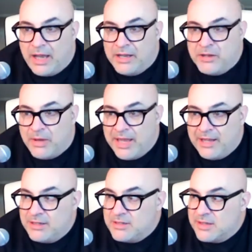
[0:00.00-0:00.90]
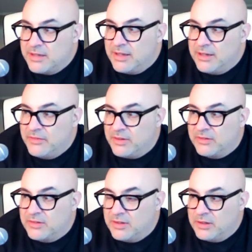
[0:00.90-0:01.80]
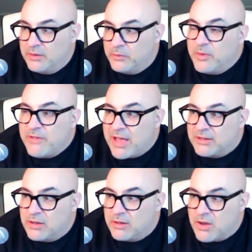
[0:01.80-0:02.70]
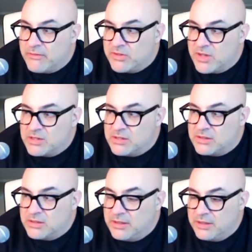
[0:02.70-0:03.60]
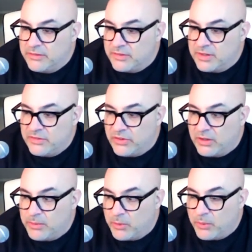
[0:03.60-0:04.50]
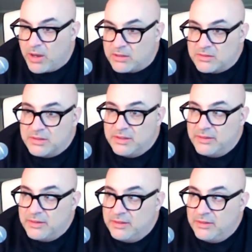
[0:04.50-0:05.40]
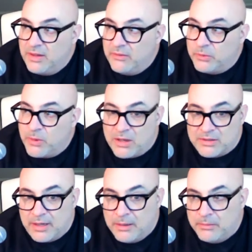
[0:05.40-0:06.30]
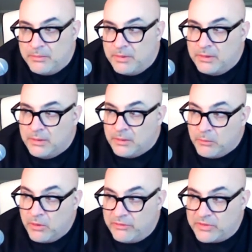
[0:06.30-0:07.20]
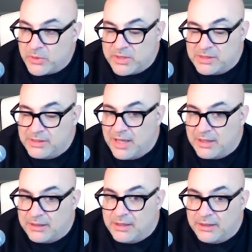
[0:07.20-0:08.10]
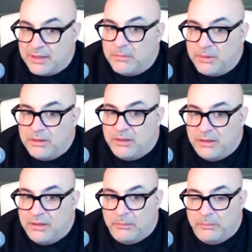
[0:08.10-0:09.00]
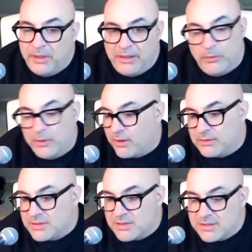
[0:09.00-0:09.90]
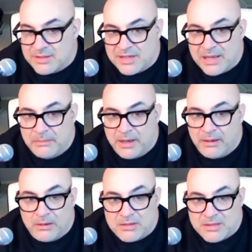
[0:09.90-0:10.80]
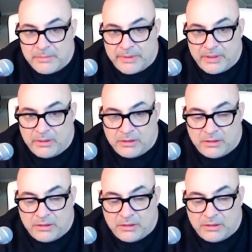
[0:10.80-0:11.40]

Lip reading: know Andy said that he thinks, you know, we've had conversations and he's all about rocks. He loves rocks. I'm more of a Toys in the Attic kind of guy, but regardless, it's the same era, same period.